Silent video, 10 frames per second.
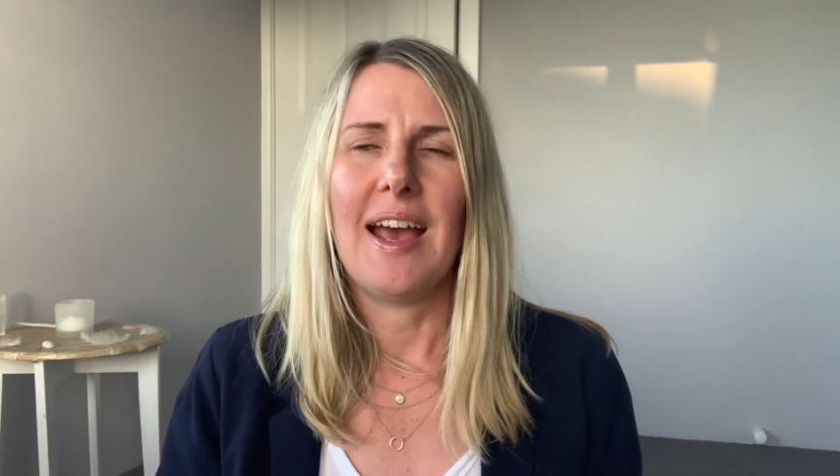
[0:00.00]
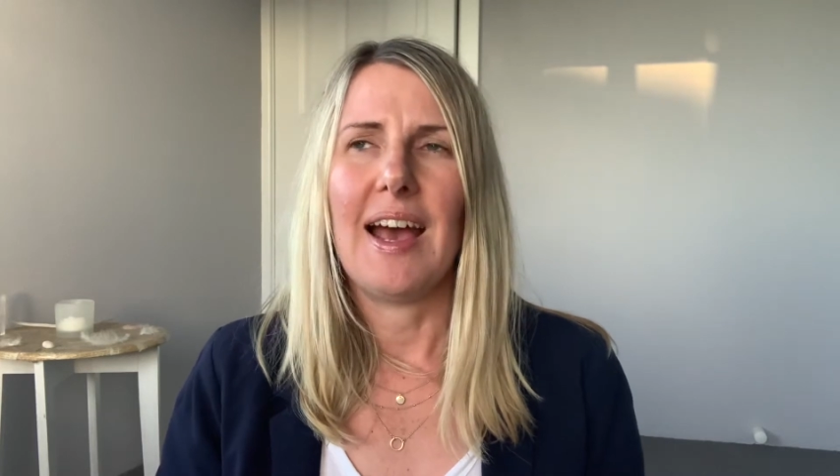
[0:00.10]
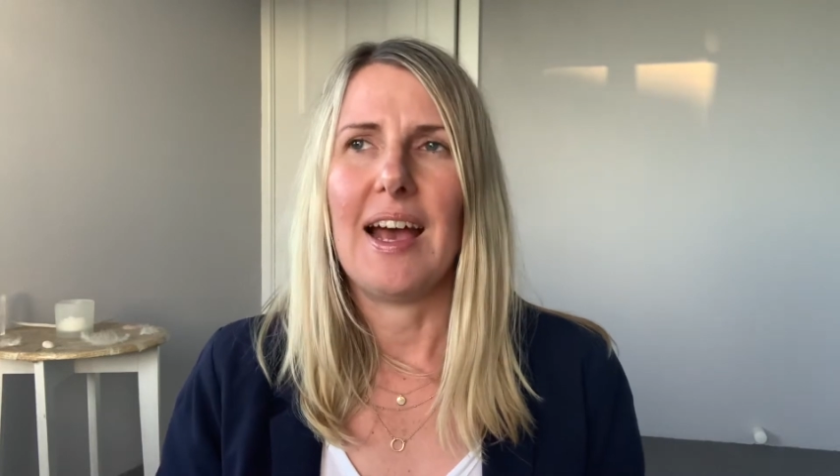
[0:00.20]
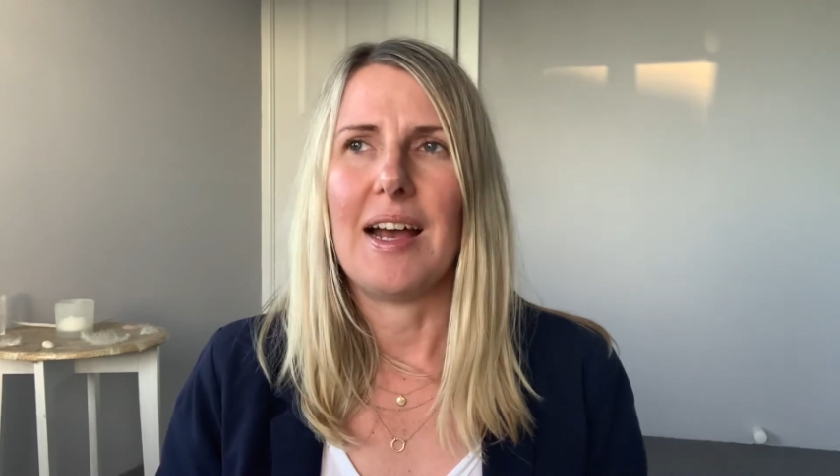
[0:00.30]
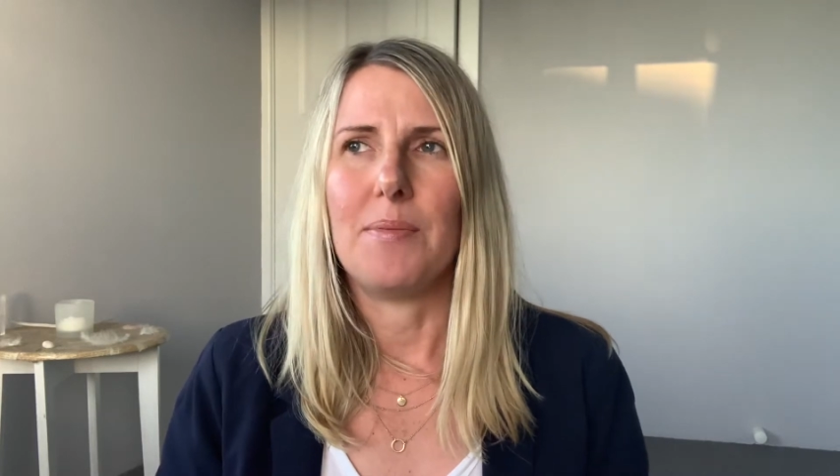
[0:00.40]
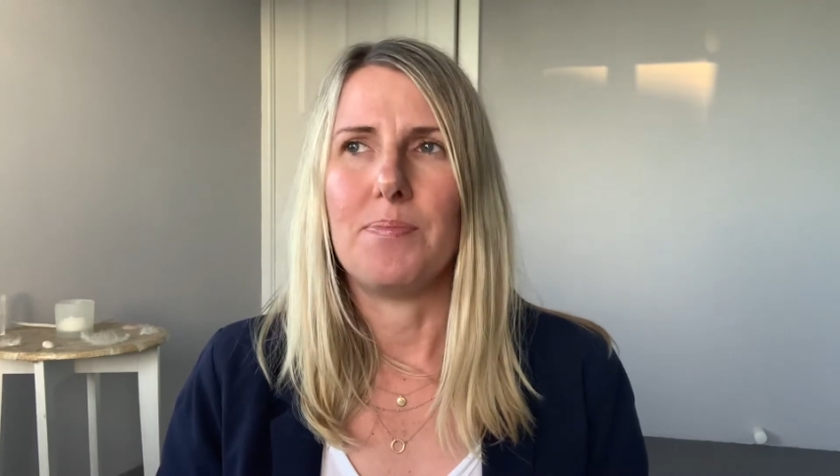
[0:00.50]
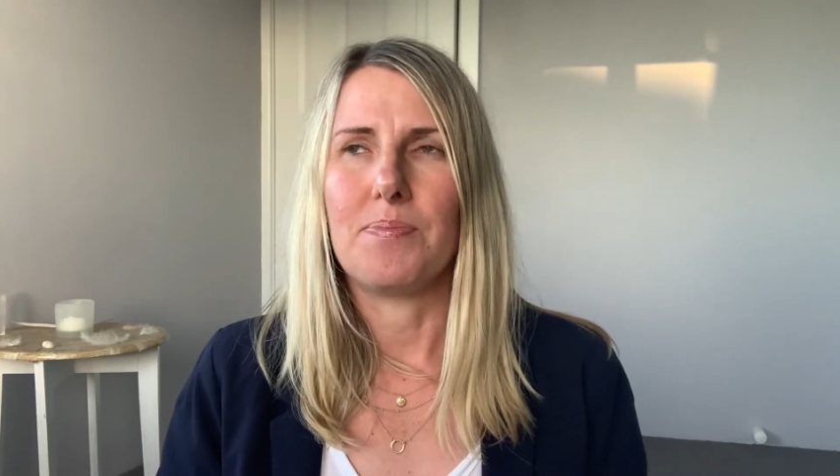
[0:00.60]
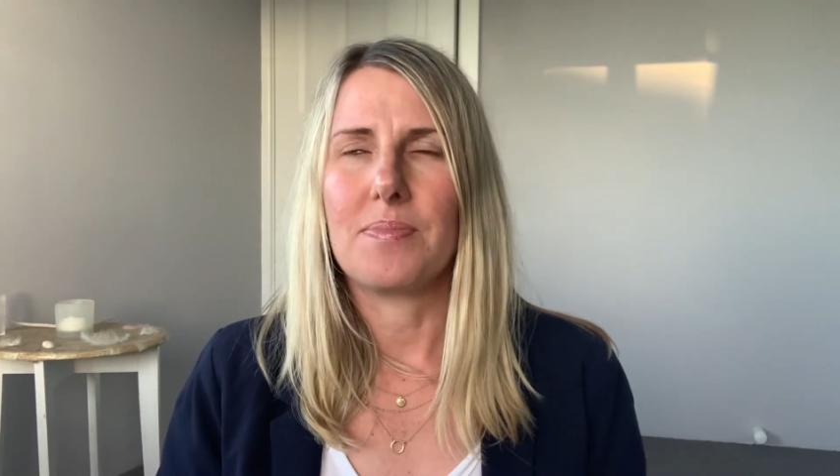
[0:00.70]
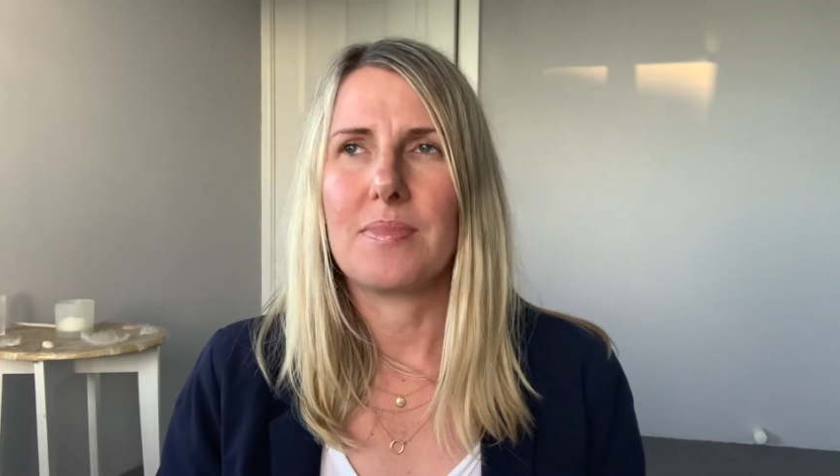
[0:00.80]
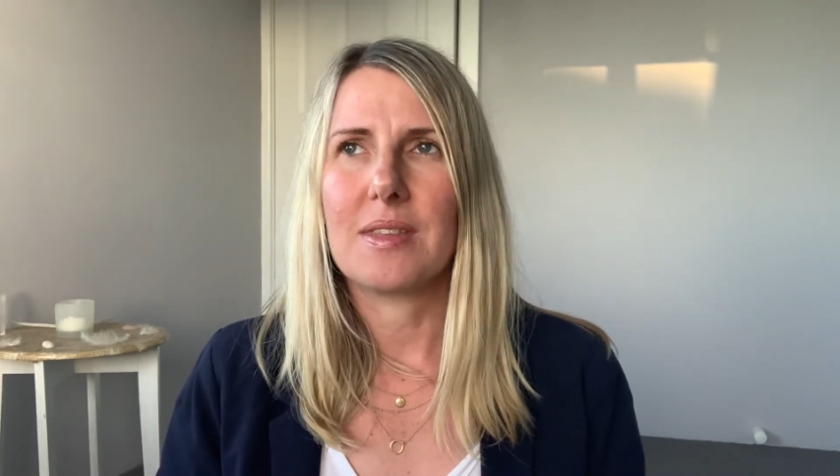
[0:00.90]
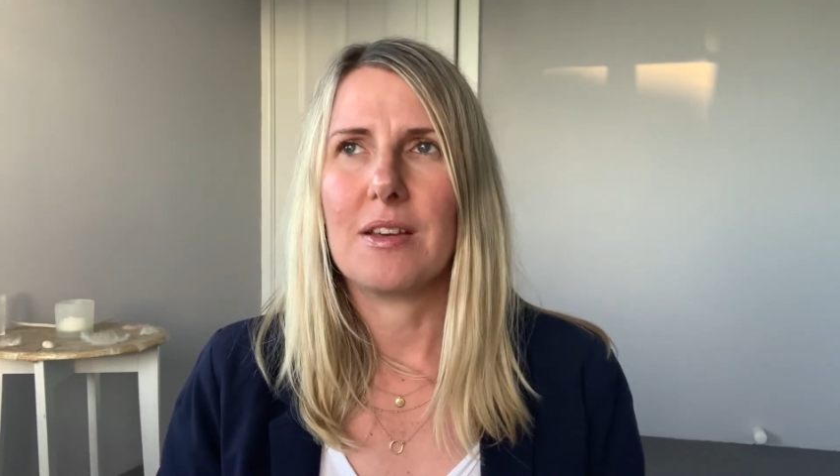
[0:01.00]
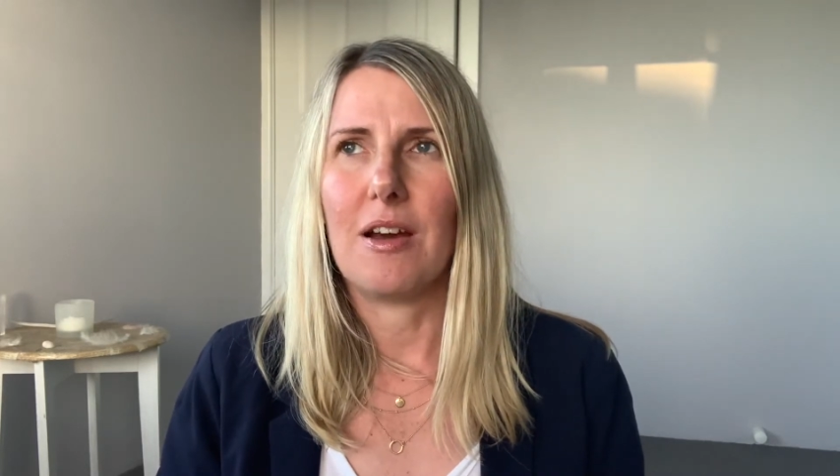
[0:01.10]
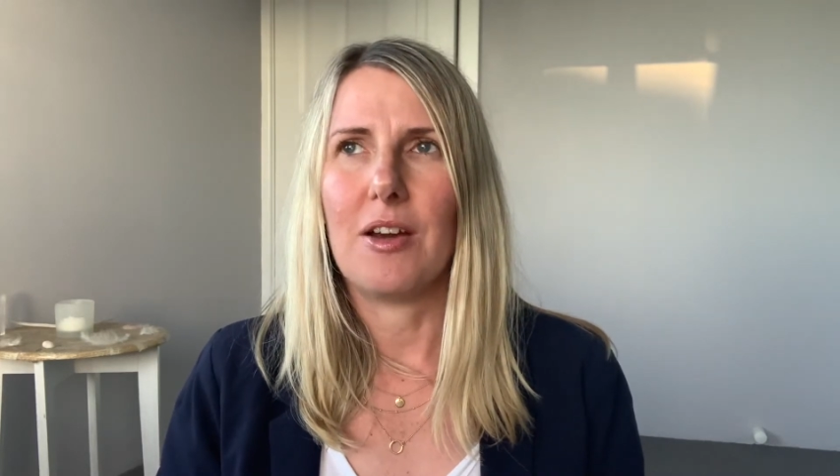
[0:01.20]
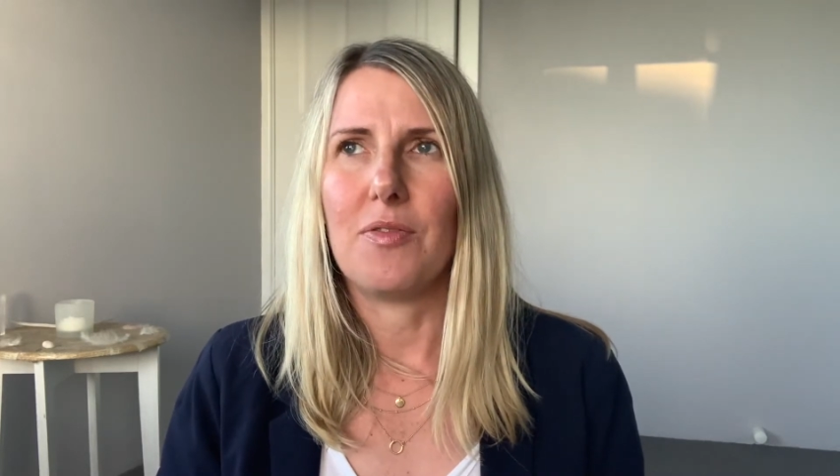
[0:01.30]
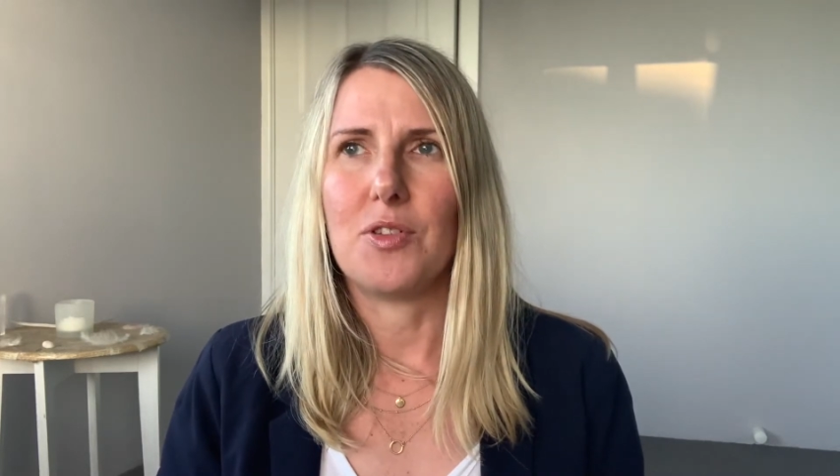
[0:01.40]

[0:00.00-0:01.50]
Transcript: I often